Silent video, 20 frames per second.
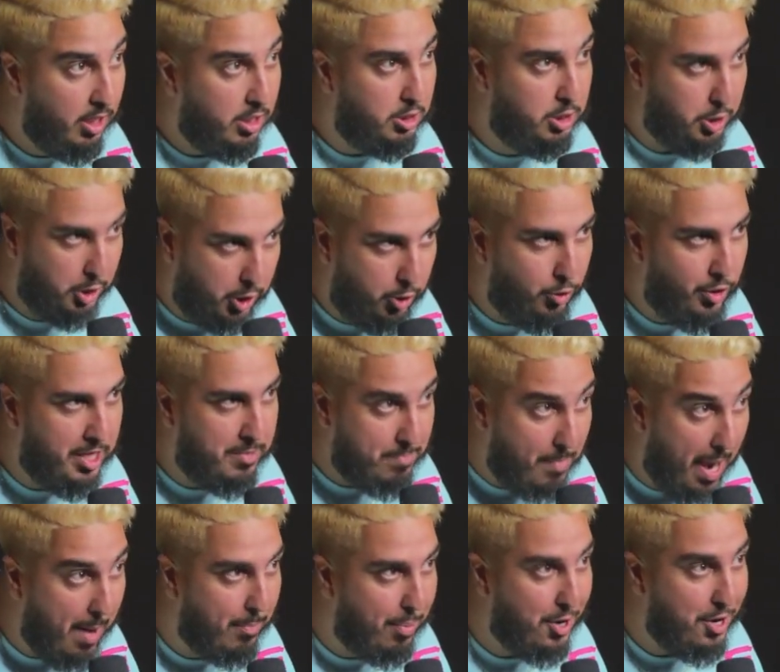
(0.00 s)
do you
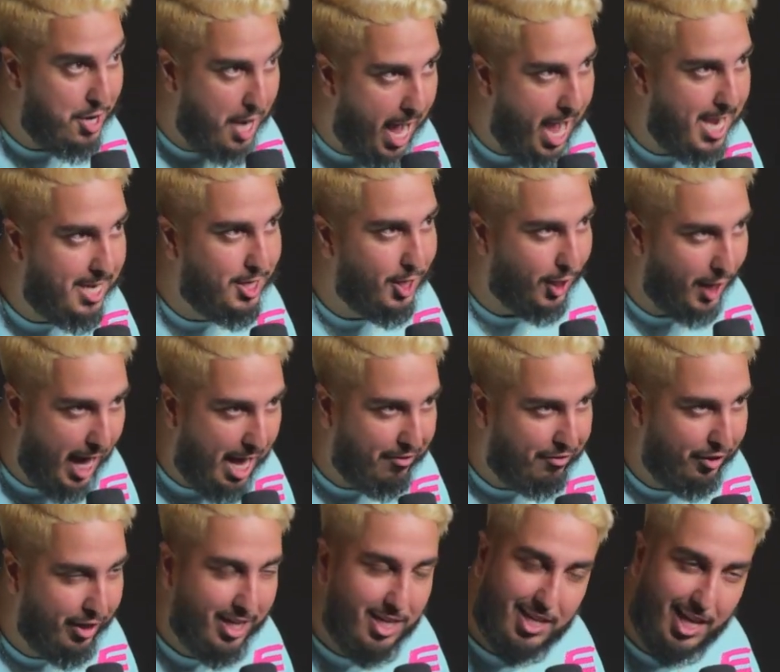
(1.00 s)
remember
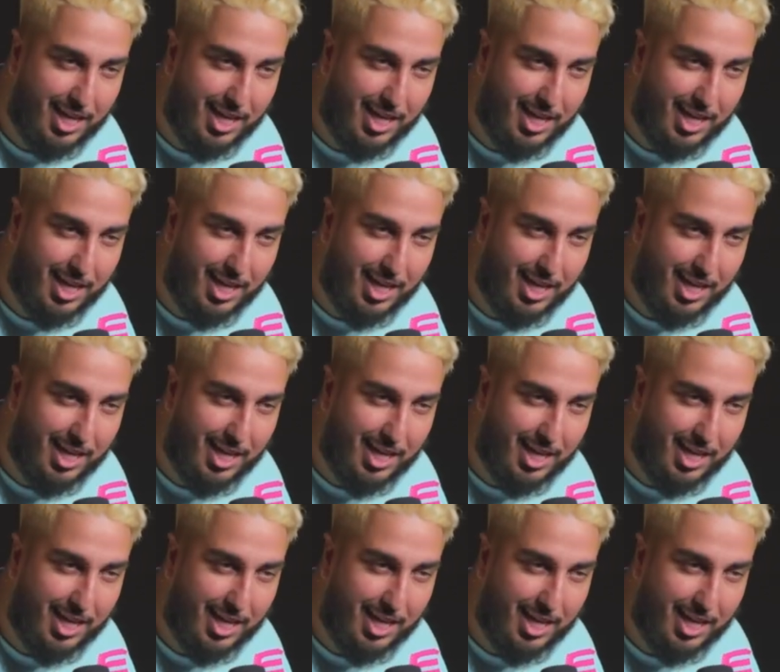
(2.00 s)
9/11?